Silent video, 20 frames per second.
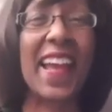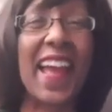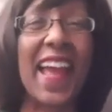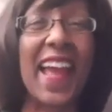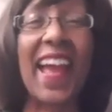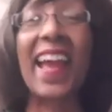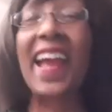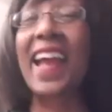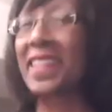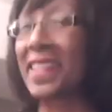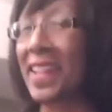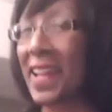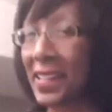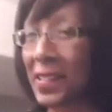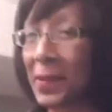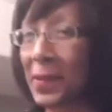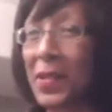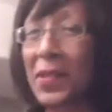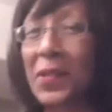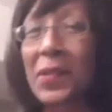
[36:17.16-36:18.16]
And now let
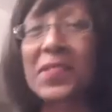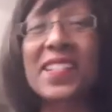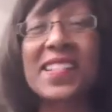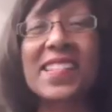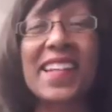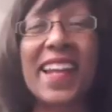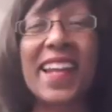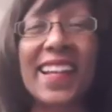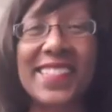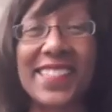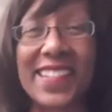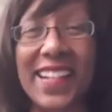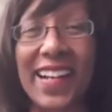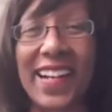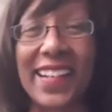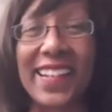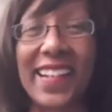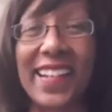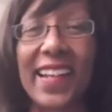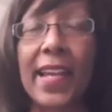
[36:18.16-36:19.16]
me go to the next dot.
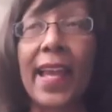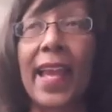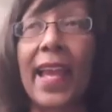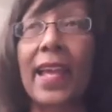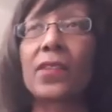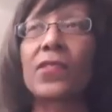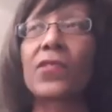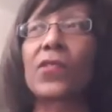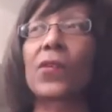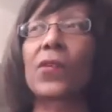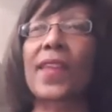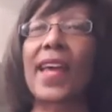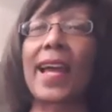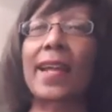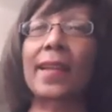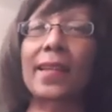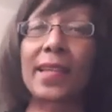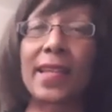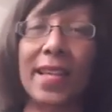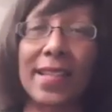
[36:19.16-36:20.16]
And so that
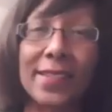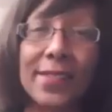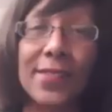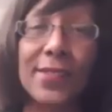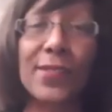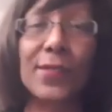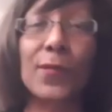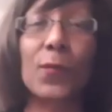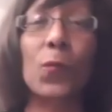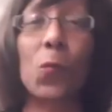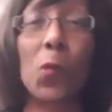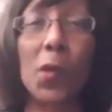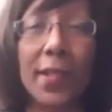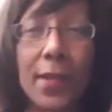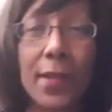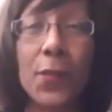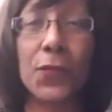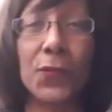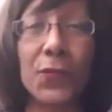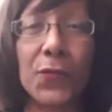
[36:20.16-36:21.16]
gets
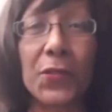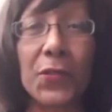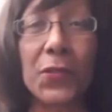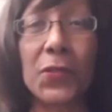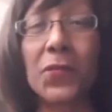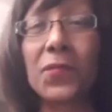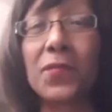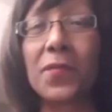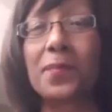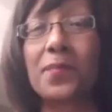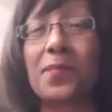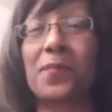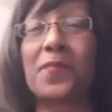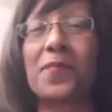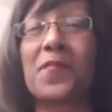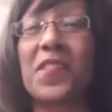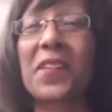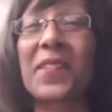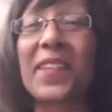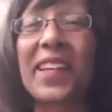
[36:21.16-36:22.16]
one through
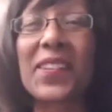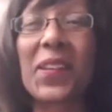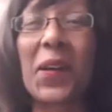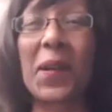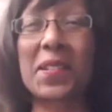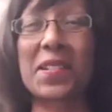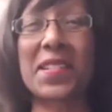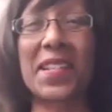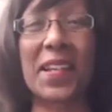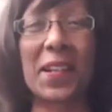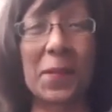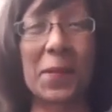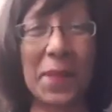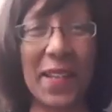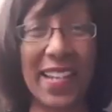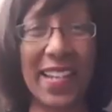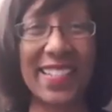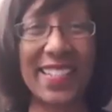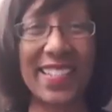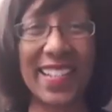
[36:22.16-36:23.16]
very large scale
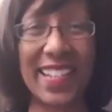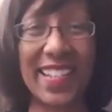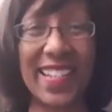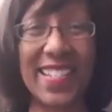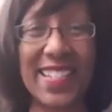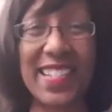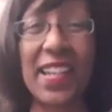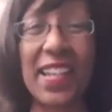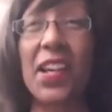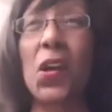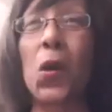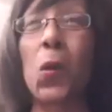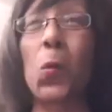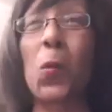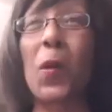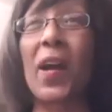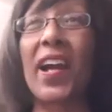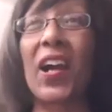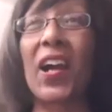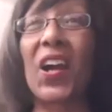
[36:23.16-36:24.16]
paintings
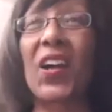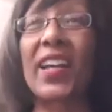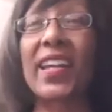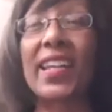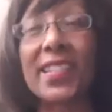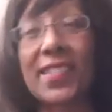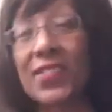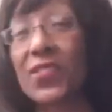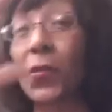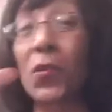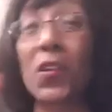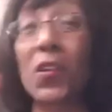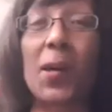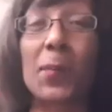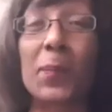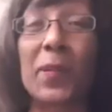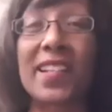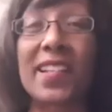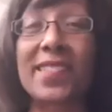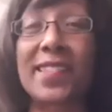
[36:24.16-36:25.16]
where it's so
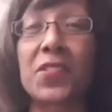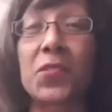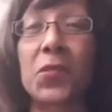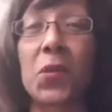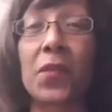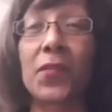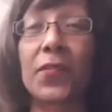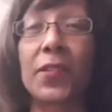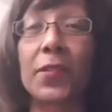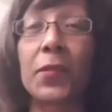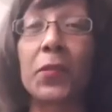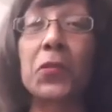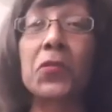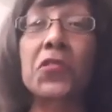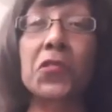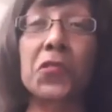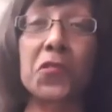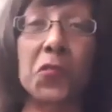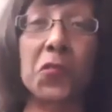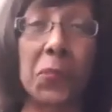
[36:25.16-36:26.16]
complex that you often lose
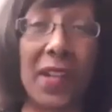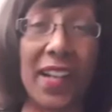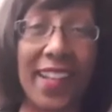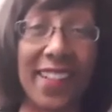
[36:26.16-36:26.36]
your spot.